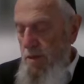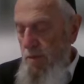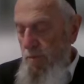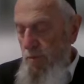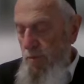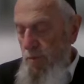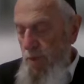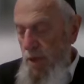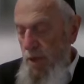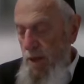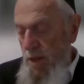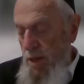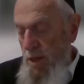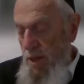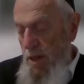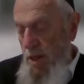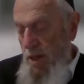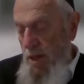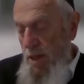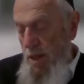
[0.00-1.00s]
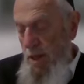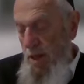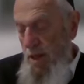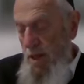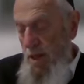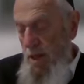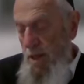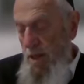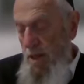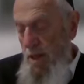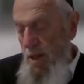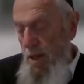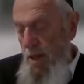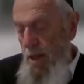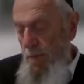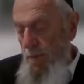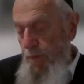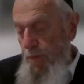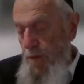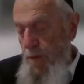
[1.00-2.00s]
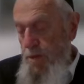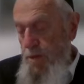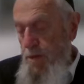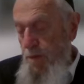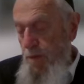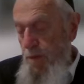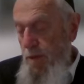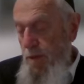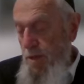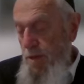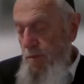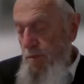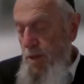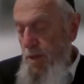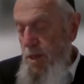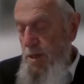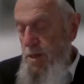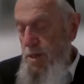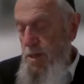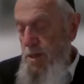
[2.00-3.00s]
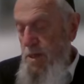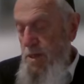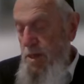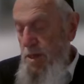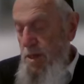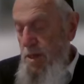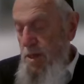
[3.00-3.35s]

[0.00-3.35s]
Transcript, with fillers: In, in, uh, principle means